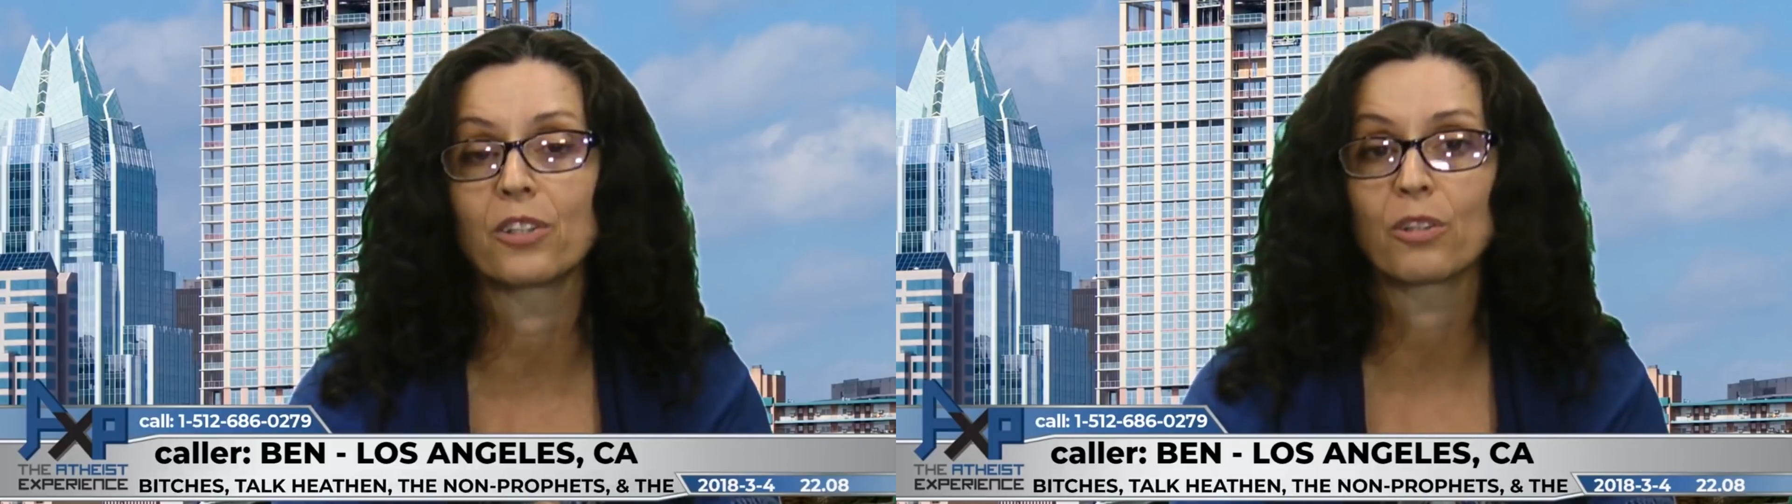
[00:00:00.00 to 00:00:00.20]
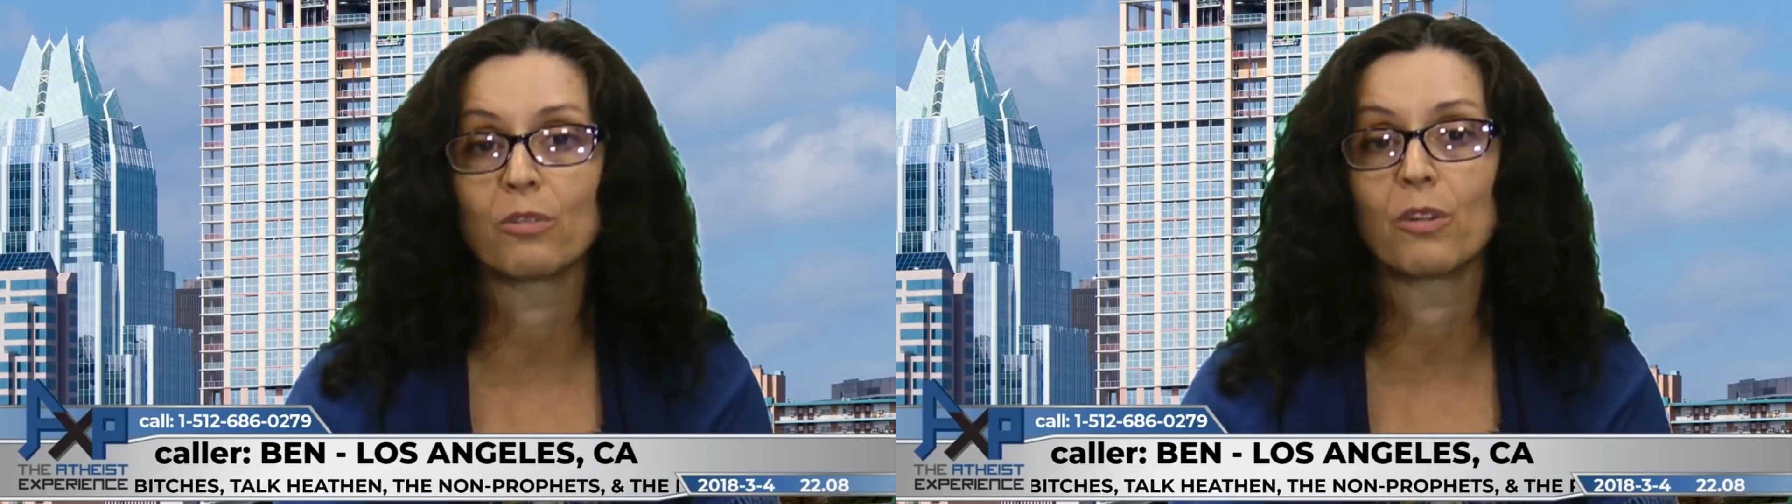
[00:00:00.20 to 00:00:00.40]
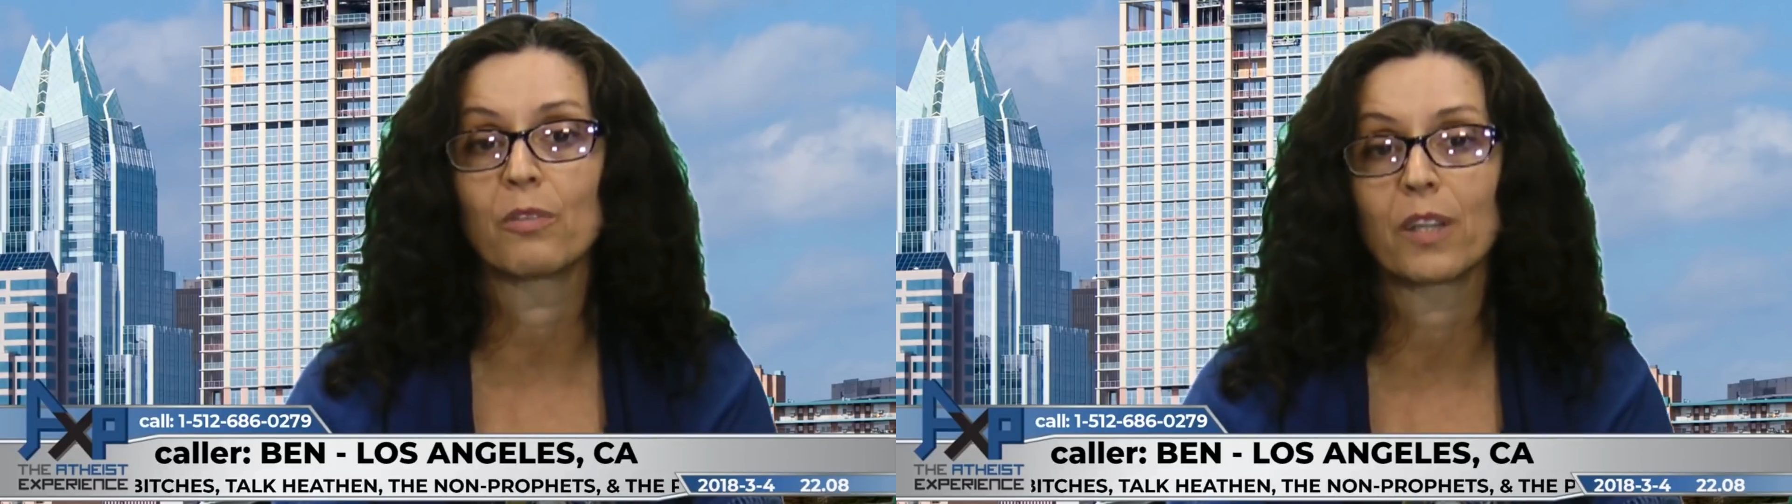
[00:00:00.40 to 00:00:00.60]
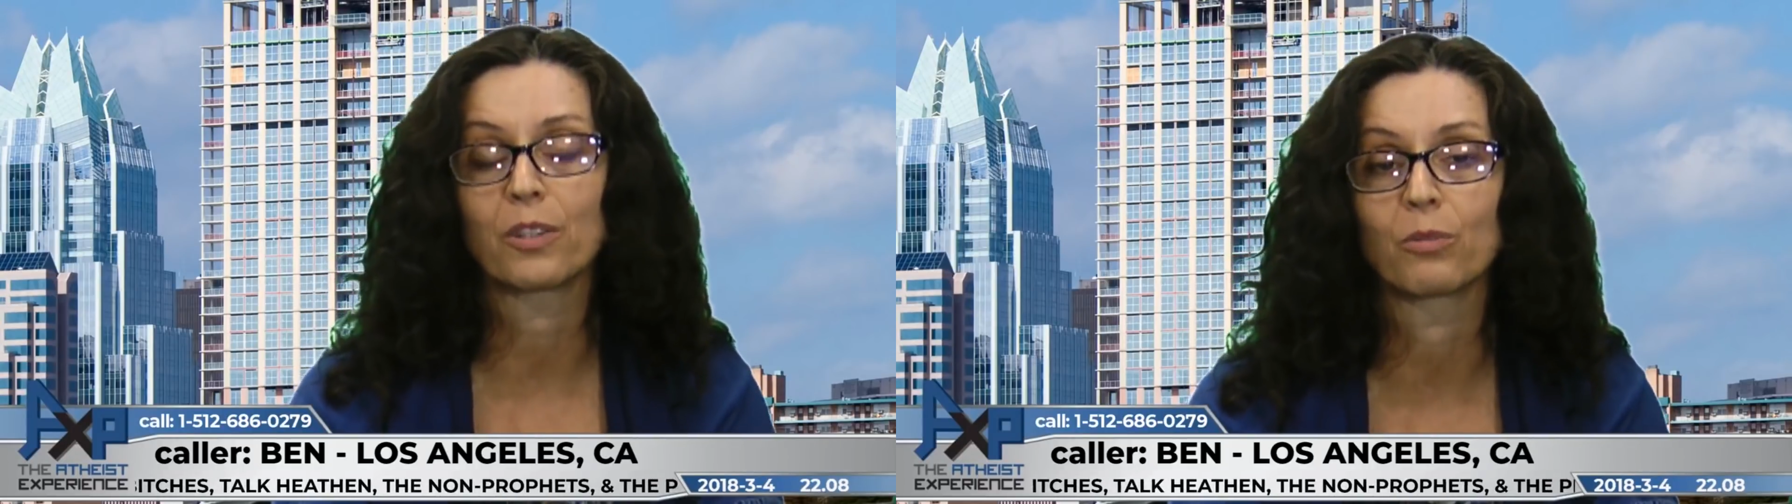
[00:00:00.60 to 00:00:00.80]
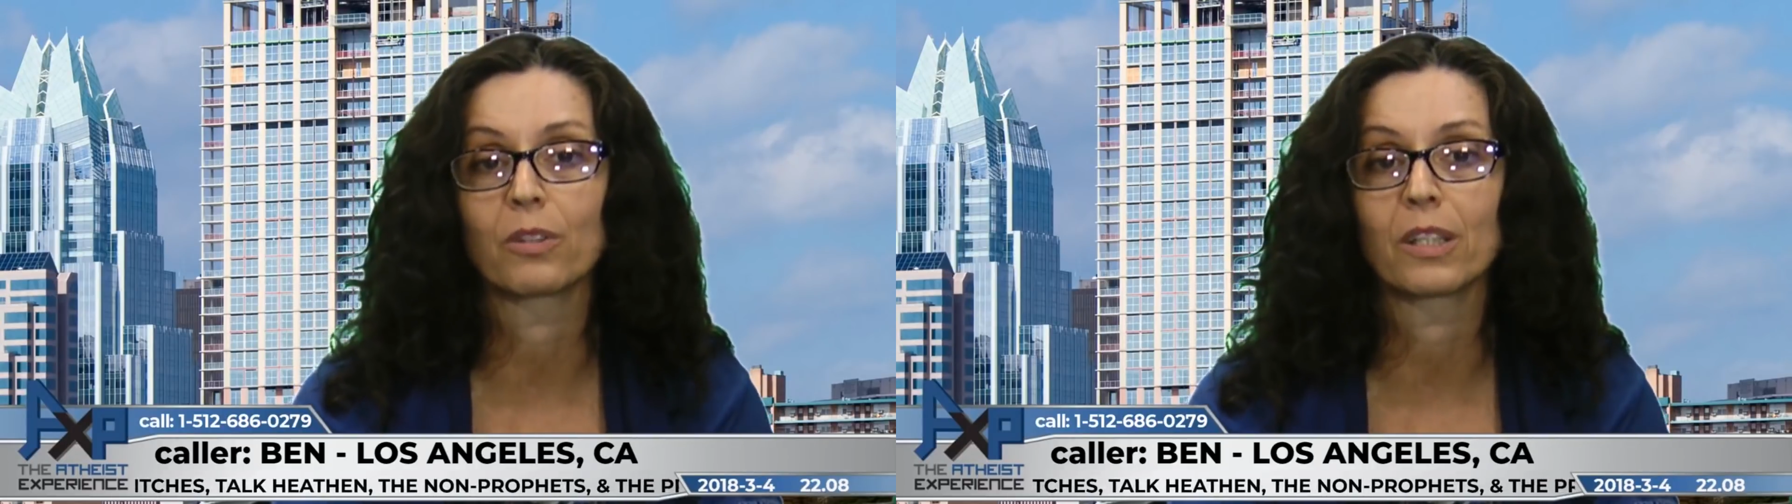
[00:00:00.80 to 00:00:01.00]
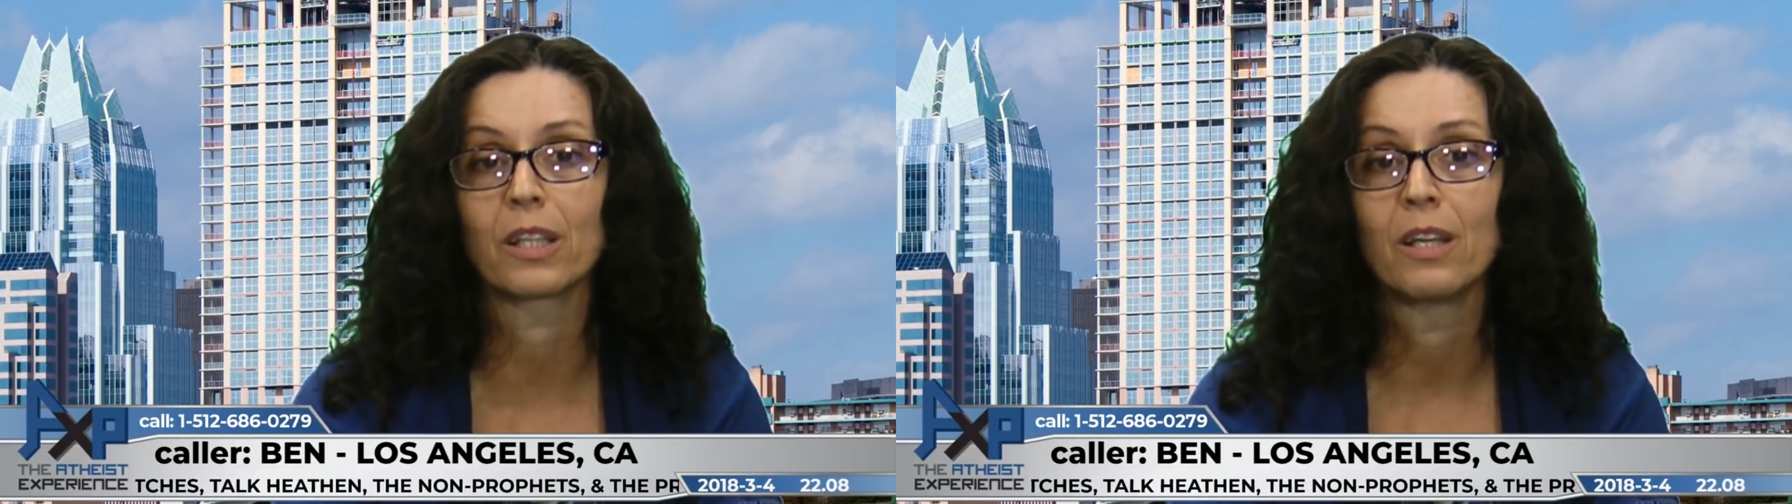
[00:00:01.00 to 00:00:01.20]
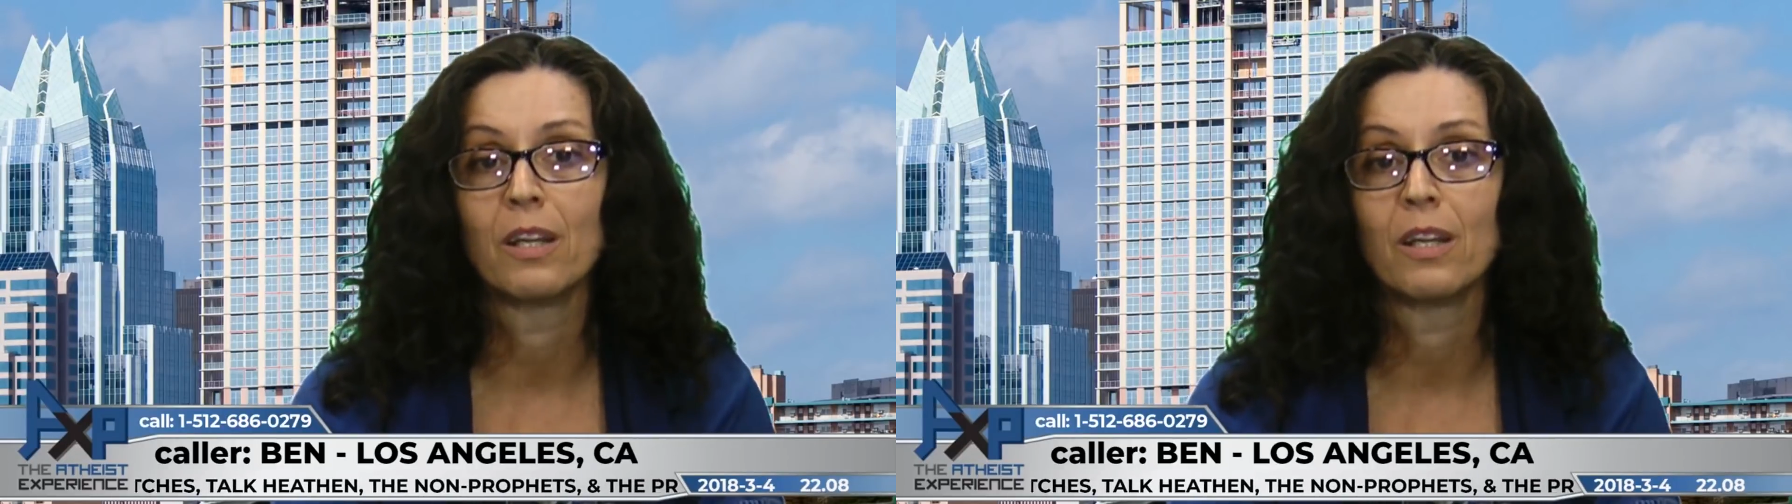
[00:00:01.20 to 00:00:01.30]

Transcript: I just don't know if that's really